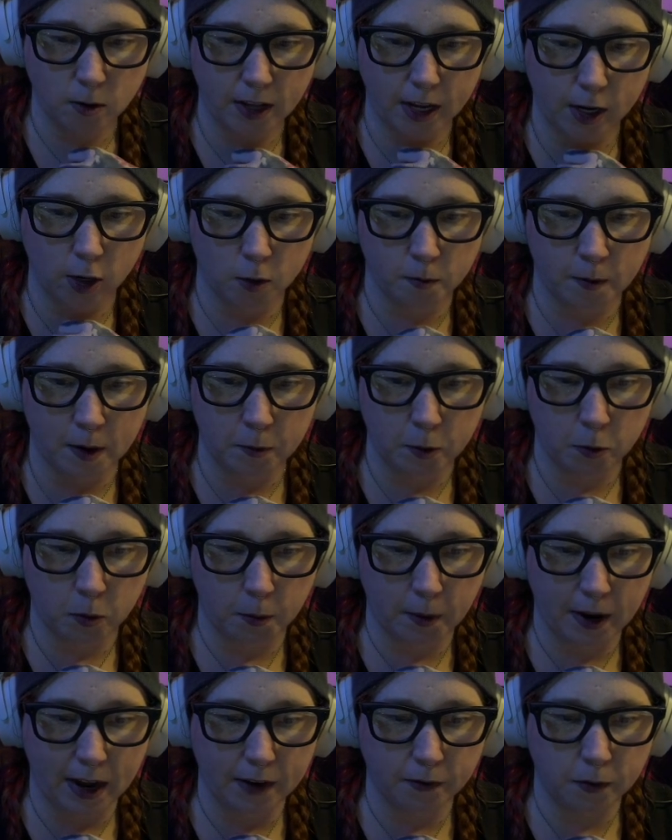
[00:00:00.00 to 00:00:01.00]
they can remember what
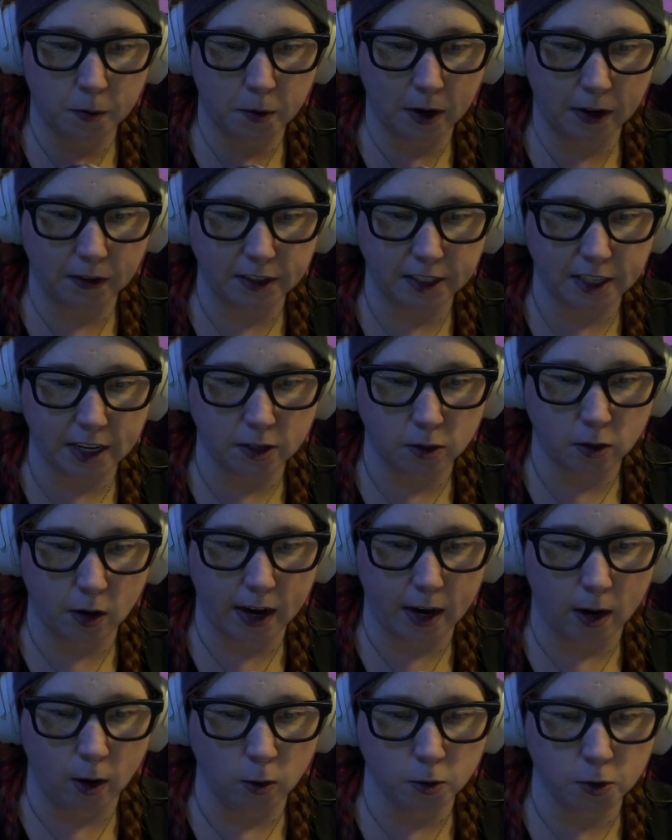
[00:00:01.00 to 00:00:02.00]
we had for breakfast
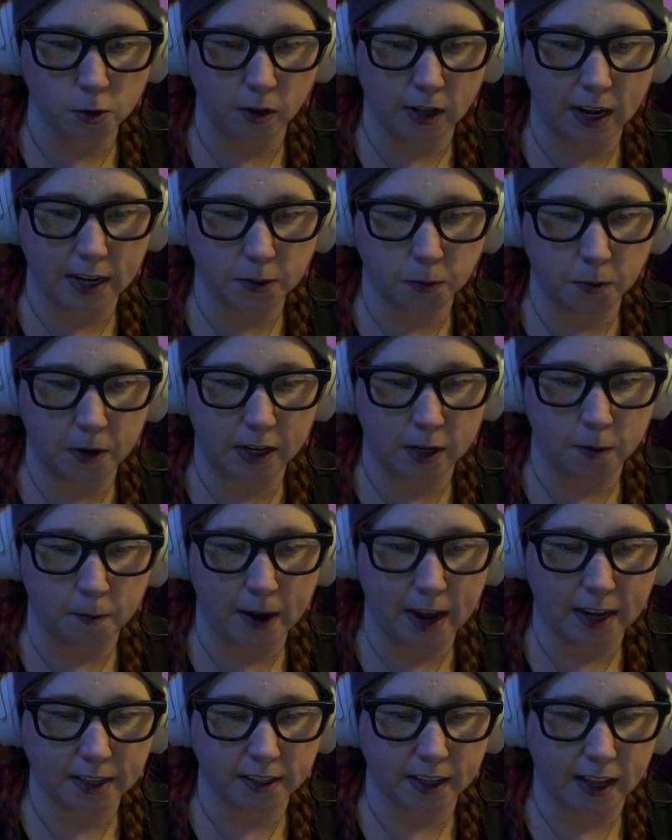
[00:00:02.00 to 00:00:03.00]
yesterday, ultra last week, and
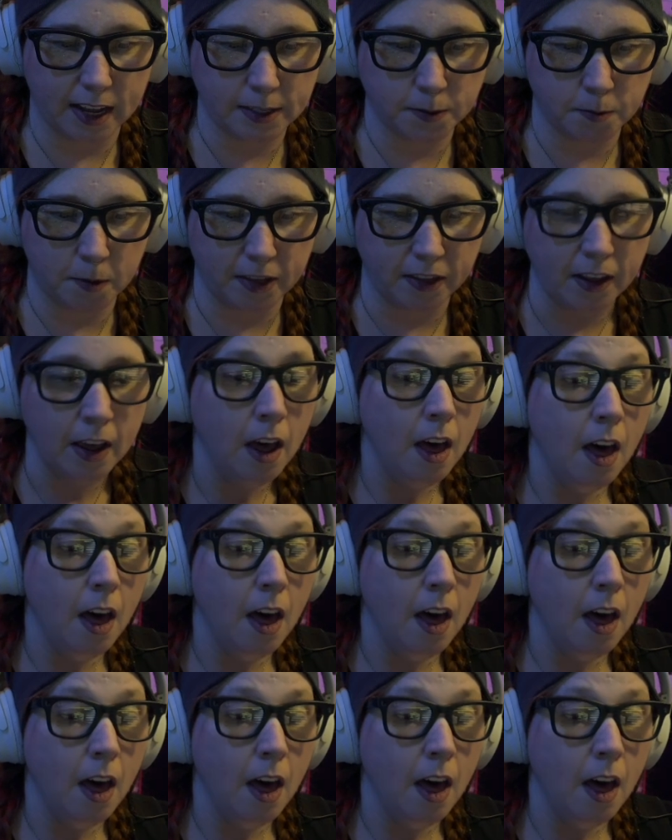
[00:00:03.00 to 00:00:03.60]
max last month.